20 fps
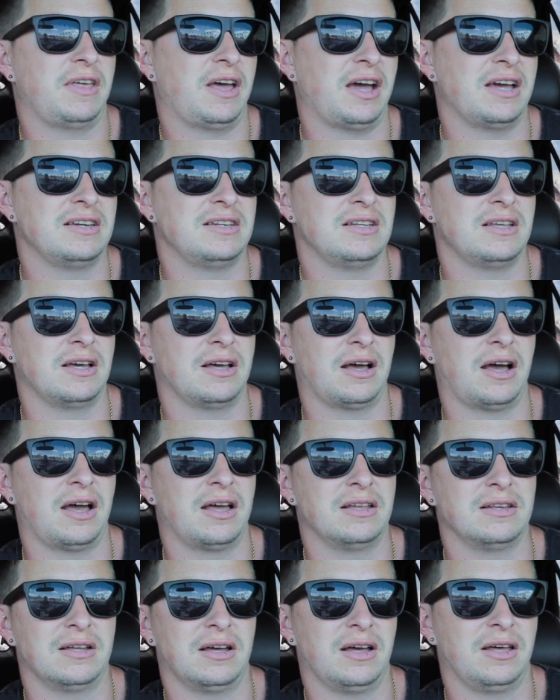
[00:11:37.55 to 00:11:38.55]
the
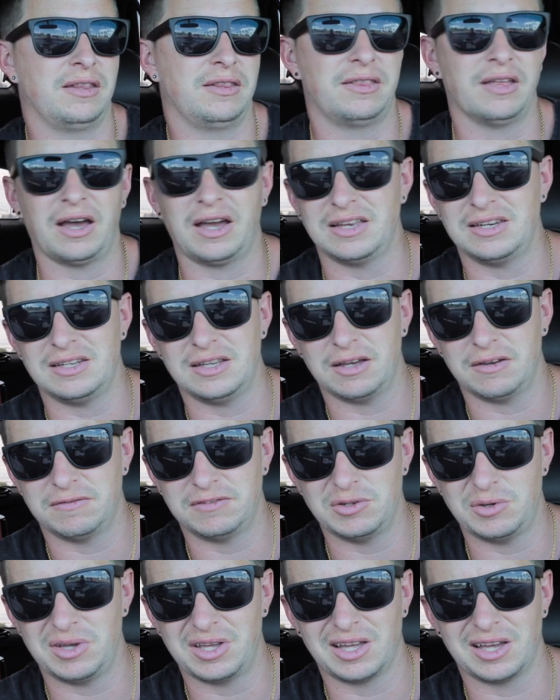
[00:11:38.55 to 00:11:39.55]
idea of
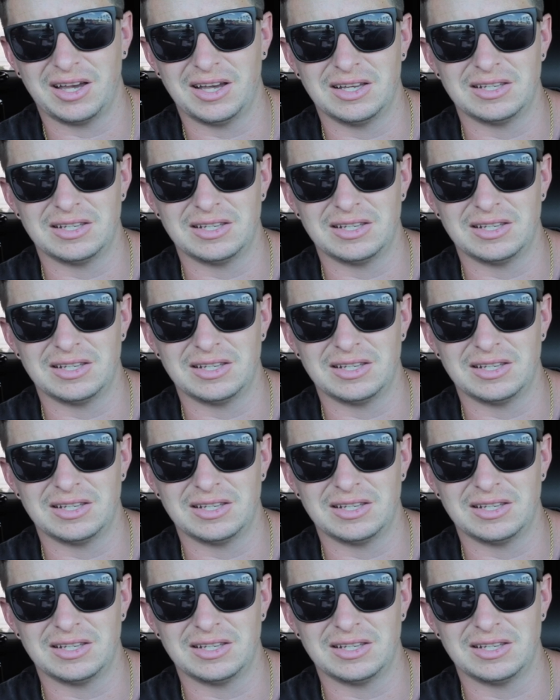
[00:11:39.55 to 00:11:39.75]
doing